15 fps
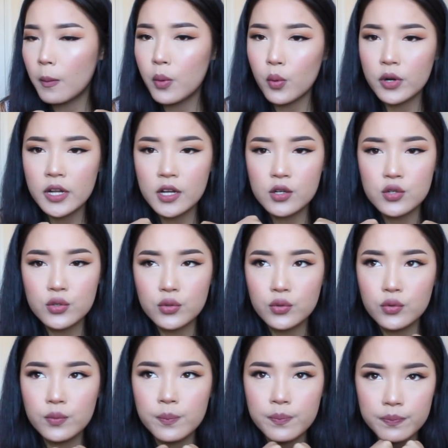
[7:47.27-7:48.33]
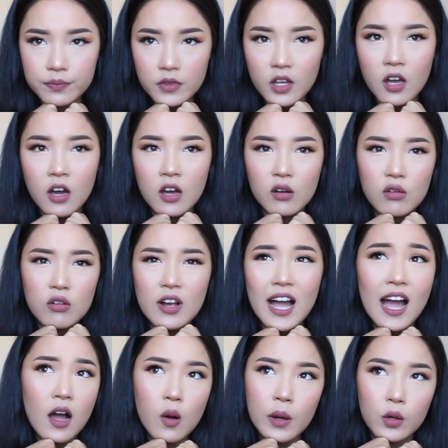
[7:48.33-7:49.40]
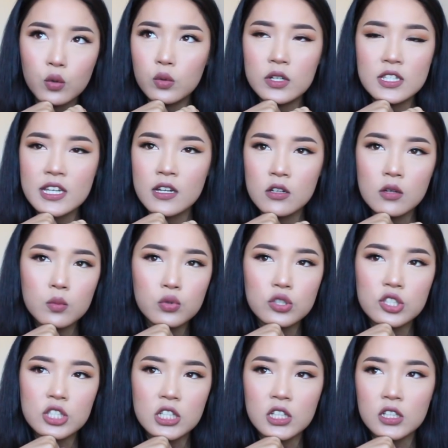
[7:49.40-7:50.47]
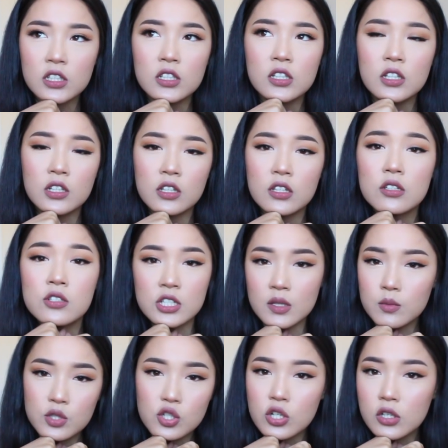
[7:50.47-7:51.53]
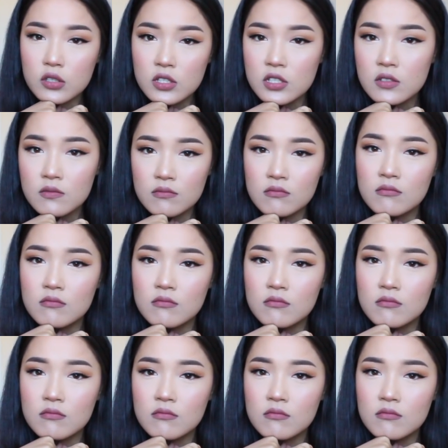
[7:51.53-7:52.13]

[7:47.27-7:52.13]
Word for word: but when I do, I don't know how I always end up watching James Charles.